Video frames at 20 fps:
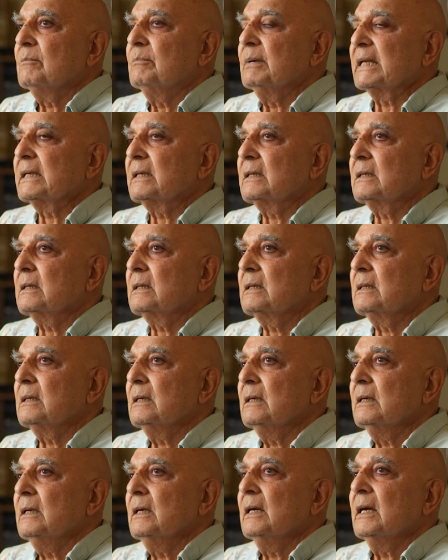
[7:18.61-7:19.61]
But
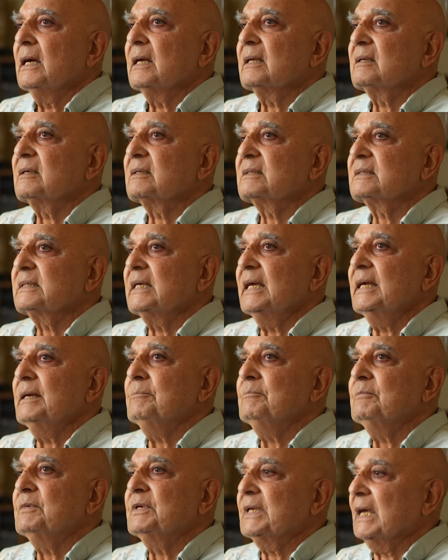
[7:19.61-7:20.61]
at the
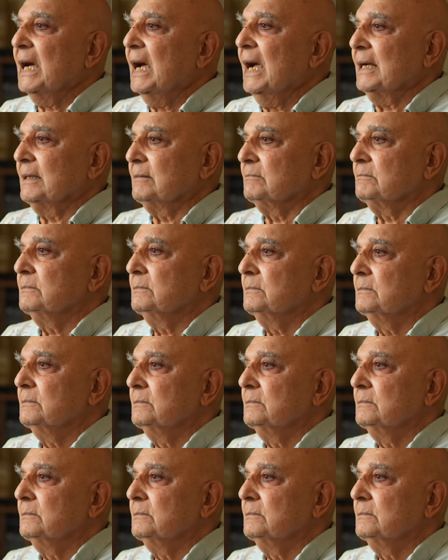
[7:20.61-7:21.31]
same time,